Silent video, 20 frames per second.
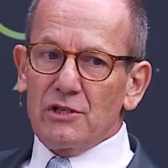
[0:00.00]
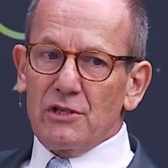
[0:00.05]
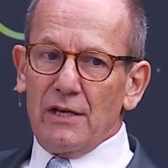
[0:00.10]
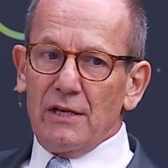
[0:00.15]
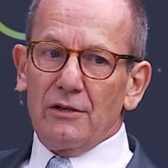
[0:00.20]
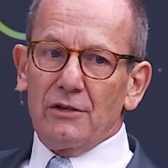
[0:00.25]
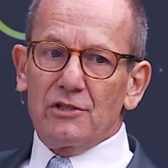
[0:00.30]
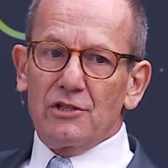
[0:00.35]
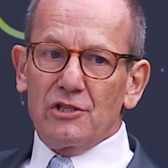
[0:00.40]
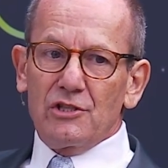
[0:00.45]
much
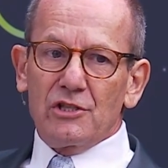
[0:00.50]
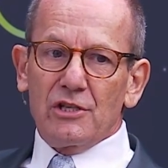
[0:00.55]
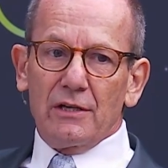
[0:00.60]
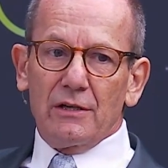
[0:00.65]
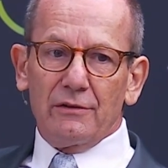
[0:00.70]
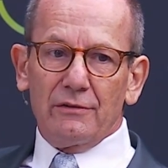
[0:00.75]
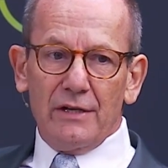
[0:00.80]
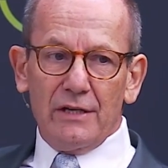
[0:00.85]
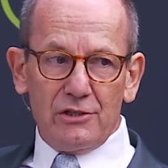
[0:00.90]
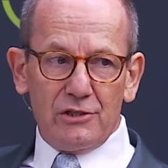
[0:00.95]
energy
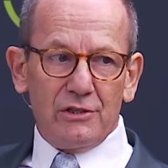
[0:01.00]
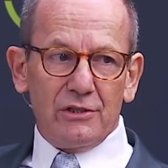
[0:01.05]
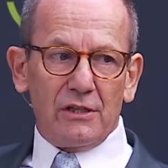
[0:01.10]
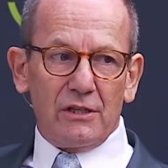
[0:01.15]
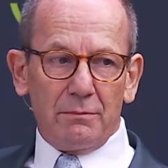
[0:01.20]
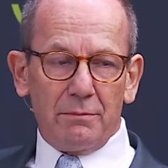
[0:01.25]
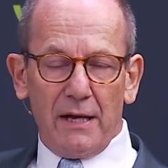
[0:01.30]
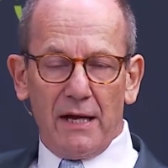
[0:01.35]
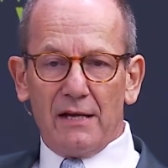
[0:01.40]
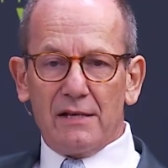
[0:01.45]

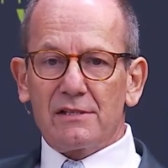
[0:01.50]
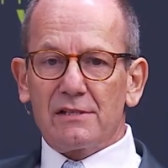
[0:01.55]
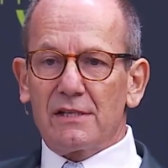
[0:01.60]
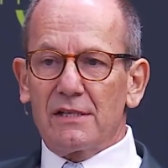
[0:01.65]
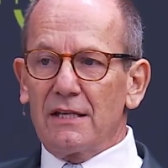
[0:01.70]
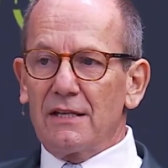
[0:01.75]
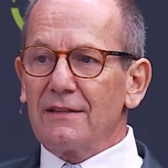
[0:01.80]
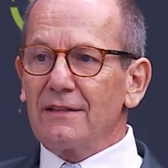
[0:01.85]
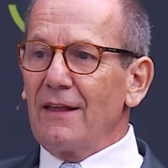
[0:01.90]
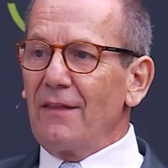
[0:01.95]
generation
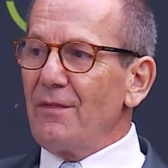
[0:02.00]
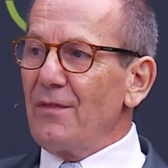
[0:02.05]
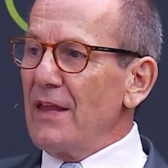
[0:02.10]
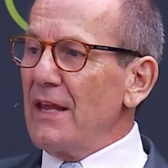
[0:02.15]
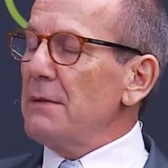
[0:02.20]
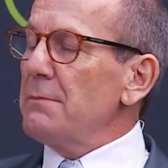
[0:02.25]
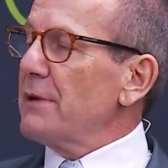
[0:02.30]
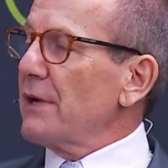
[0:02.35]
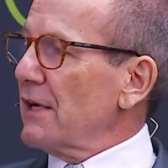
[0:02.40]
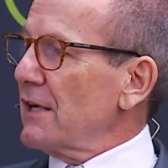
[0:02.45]
capacity
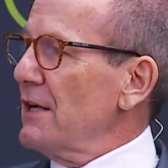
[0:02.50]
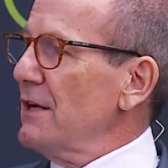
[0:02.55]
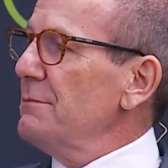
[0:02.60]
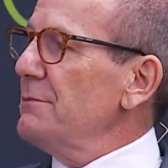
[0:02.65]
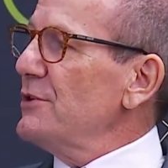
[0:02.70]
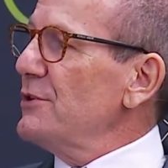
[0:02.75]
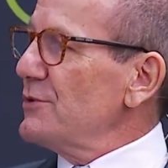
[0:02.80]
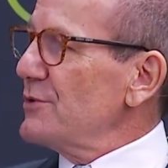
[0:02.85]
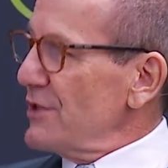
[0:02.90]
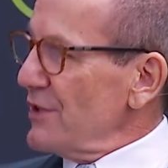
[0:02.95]
that they
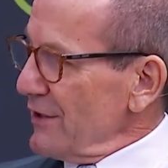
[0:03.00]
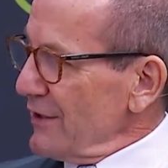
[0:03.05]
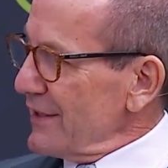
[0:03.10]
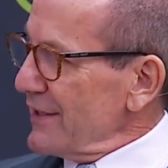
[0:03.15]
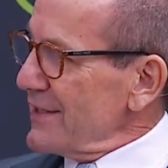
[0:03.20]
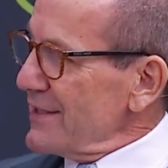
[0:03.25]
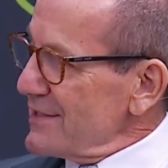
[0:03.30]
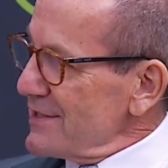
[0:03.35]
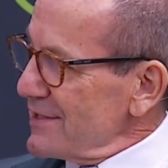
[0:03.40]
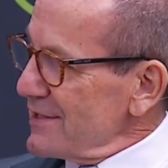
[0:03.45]
become
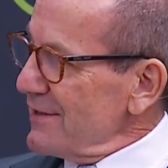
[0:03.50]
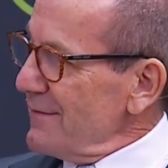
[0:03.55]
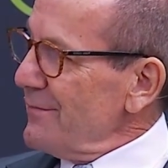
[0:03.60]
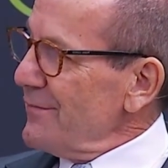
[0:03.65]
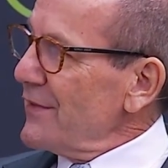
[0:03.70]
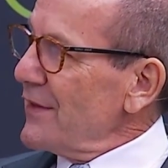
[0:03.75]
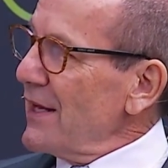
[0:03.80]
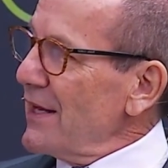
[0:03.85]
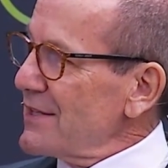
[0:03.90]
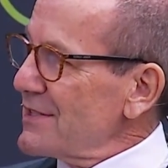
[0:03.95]
utilities
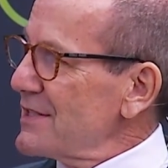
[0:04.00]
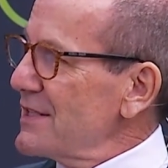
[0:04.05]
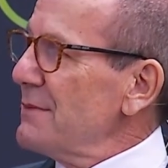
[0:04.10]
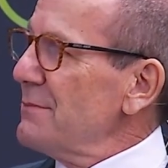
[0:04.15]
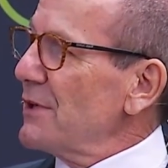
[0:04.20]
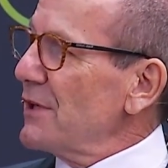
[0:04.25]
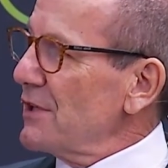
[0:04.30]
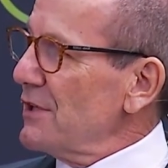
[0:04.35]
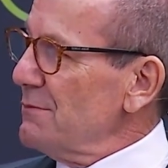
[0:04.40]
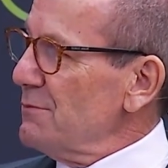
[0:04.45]
as
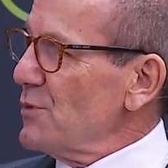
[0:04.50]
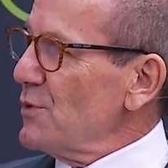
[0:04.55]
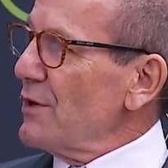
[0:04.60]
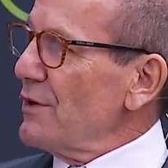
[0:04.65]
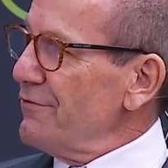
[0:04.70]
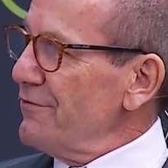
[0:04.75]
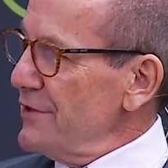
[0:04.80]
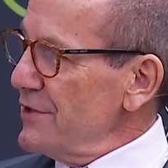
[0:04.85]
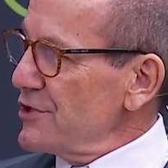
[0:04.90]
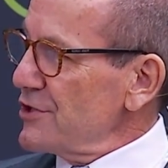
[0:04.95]
they become
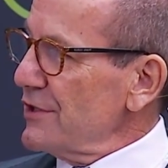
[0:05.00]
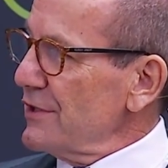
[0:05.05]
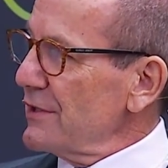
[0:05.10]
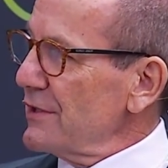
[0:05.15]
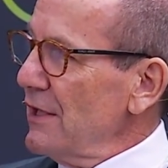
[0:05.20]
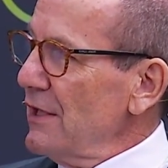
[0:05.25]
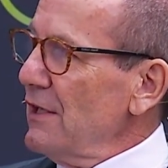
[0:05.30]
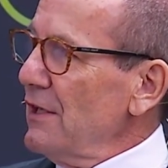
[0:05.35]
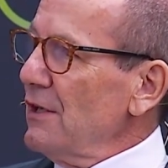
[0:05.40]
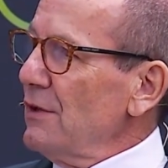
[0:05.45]
more
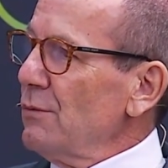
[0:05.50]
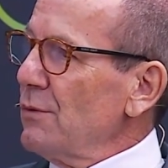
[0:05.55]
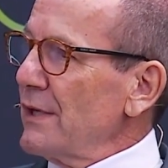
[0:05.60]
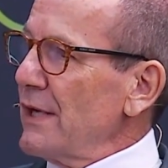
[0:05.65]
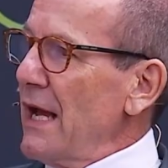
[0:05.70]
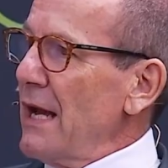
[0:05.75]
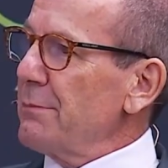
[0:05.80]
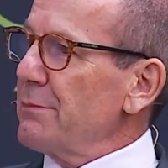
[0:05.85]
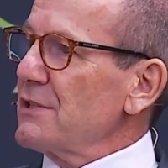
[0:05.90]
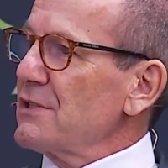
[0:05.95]
efficient,
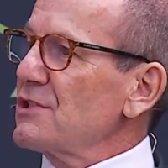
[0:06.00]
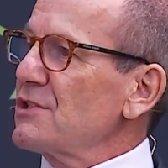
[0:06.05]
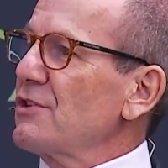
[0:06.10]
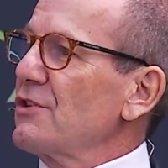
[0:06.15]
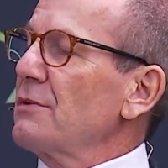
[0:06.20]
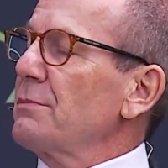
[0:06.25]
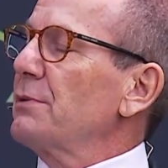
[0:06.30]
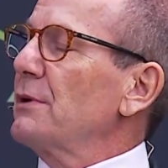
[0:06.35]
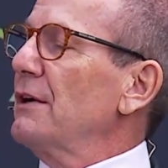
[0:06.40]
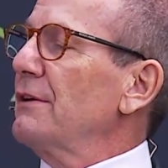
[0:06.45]
what happens
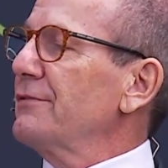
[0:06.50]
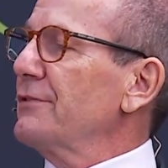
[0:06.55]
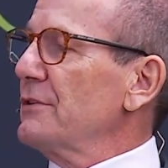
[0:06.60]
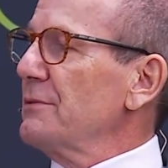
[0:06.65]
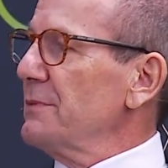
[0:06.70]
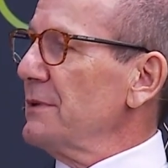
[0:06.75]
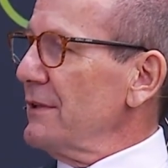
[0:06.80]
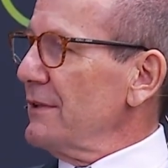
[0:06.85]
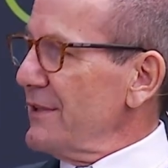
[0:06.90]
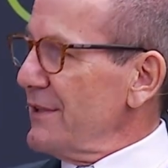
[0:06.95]
to the
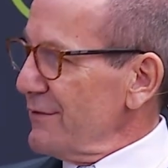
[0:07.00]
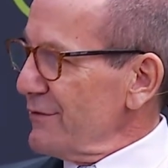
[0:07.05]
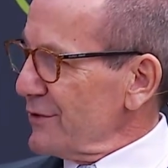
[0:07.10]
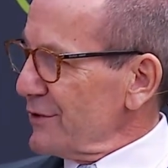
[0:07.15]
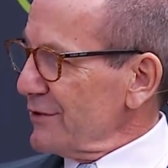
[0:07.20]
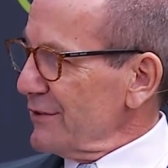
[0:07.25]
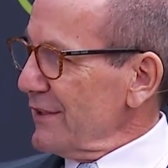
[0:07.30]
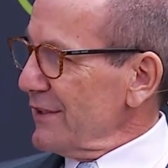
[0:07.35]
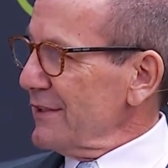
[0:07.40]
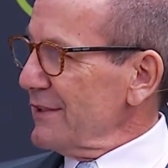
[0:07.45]
profitability
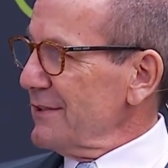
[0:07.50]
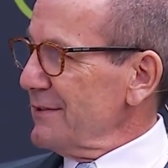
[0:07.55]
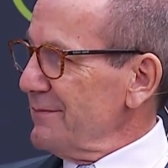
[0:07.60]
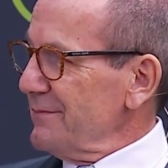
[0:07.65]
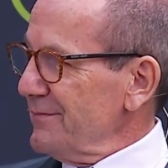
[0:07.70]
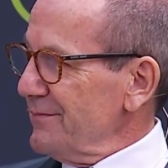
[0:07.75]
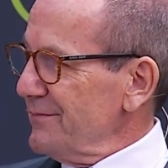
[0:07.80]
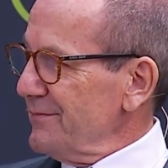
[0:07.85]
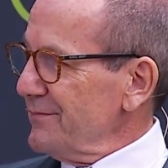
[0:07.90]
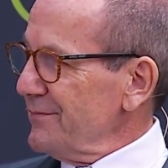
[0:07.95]
of the grid?
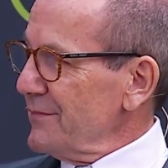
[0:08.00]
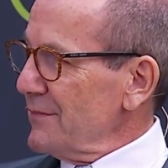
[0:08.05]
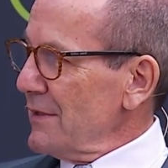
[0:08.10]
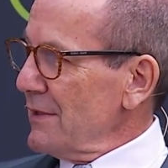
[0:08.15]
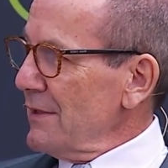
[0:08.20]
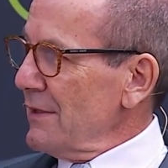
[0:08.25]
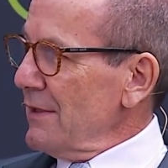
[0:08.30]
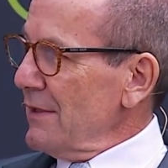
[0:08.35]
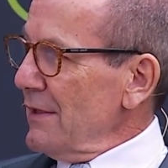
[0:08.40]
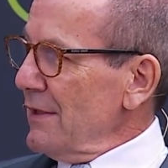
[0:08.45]

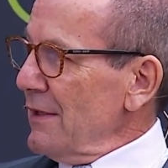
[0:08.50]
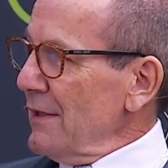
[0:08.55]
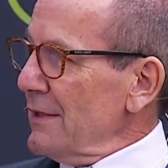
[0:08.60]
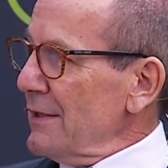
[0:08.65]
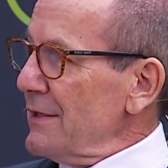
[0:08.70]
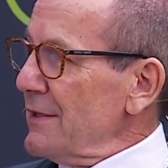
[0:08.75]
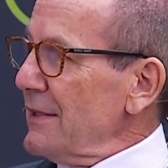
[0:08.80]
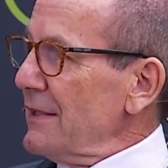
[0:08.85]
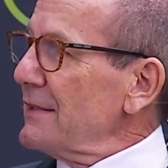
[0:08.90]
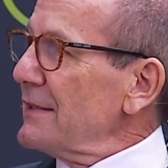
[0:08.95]

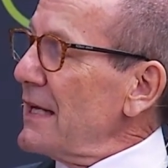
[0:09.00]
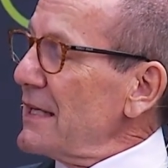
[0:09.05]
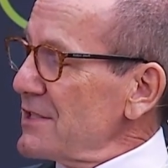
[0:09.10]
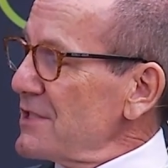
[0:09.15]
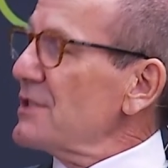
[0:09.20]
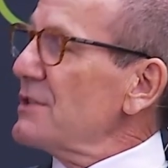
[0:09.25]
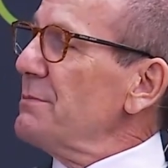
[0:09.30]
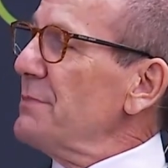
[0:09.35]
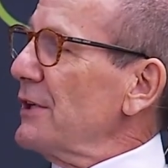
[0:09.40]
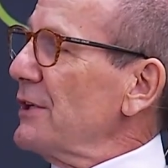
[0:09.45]
And I think
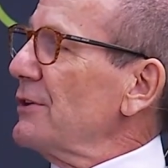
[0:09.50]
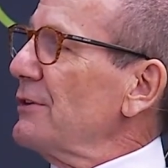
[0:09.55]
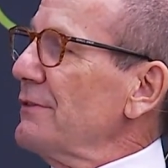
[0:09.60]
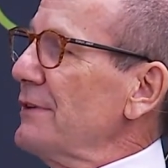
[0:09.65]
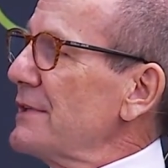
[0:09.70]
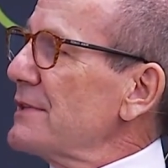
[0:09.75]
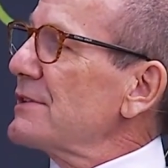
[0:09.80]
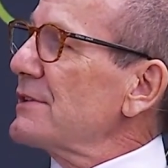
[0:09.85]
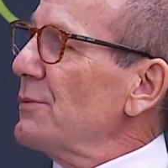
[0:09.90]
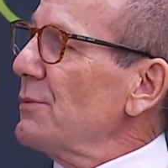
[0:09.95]
that's the bigger
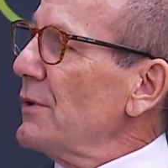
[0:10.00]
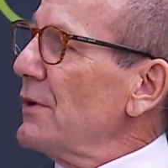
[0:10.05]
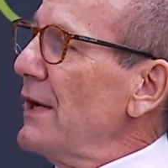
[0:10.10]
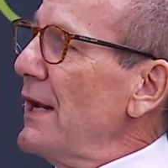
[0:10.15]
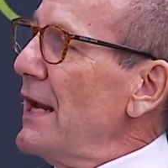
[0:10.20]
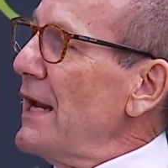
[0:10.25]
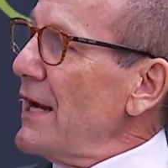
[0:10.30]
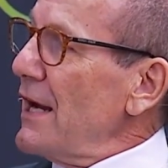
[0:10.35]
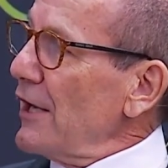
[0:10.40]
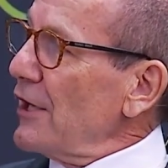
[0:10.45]
risk,
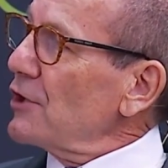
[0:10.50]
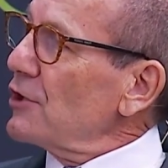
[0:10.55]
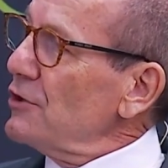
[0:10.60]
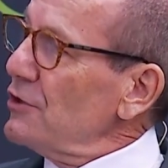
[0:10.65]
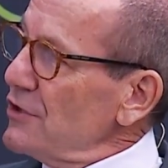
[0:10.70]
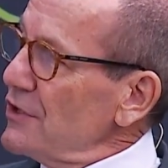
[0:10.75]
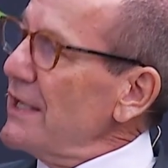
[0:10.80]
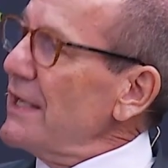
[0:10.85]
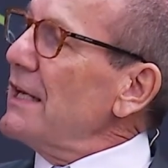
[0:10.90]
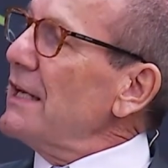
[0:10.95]
where AI
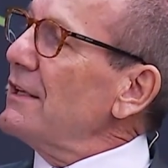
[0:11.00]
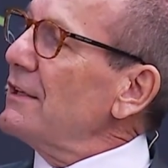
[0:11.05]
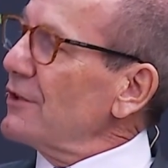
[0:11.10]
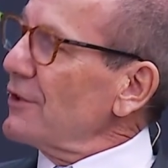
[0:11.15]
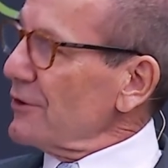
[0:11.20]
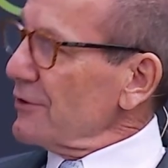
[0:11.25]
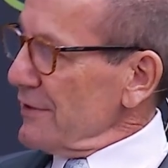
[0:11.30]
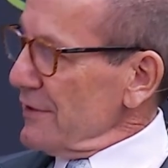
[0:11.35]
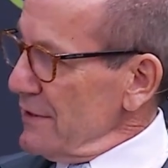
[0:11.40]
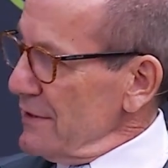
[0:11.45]
could
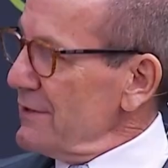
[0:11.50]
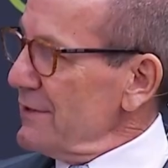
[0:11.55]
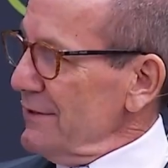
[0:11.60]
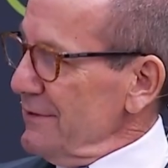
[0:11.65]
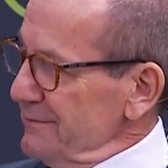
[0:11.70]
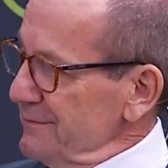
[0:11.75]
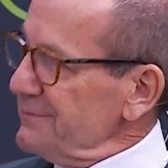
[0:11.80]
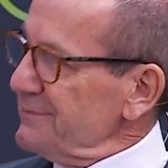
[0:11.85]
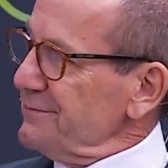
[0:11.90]
eat the grid